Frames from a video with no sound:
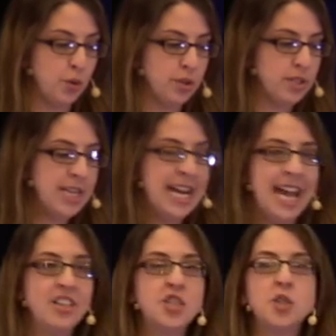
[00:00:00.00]
tools,
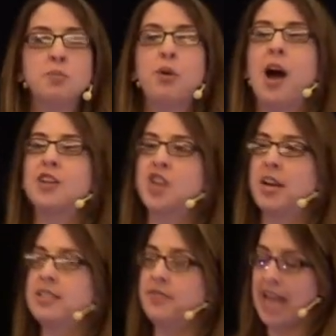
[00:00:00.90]
and this is a
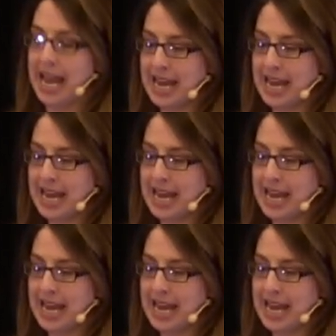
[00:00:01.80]
project of the